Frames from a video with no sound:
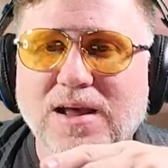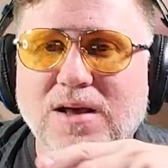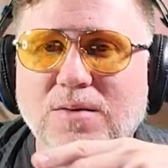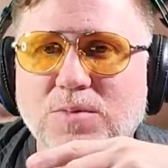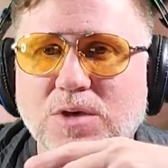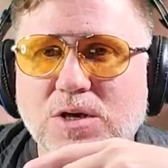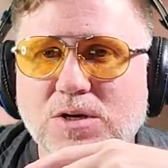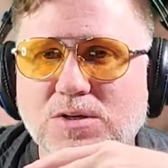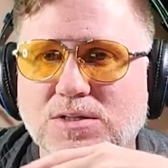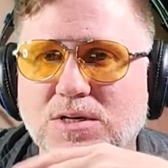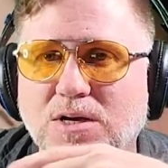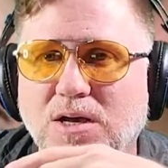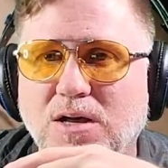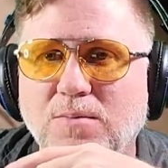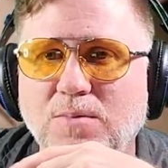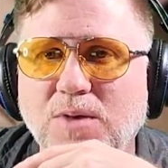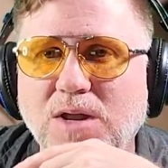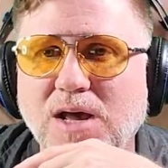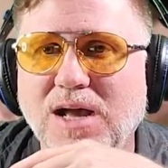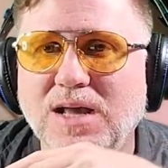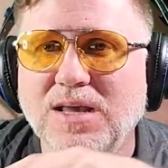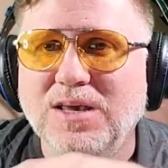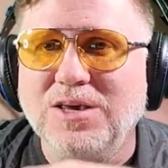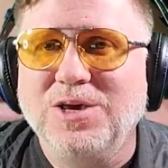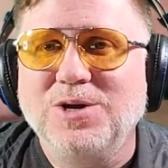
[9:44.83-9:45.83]
I'm
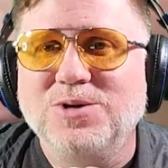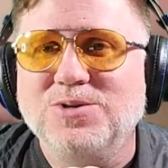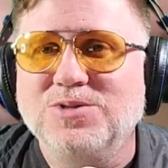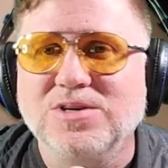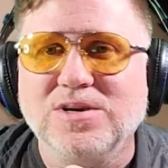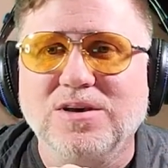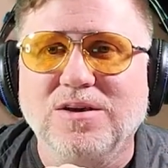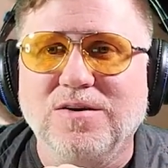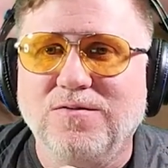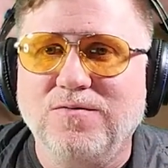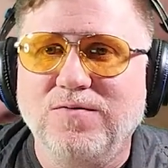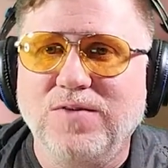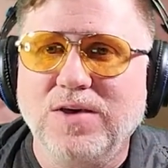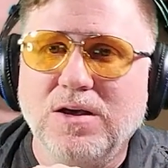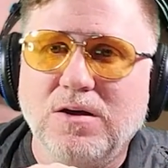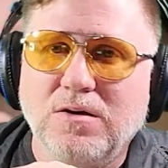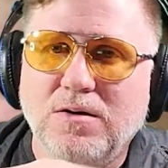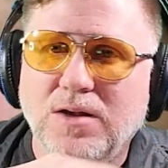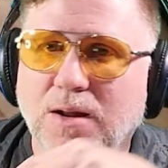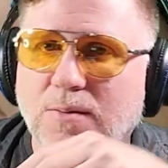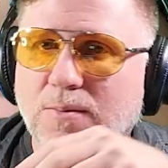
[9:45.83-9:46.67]
not using a felt.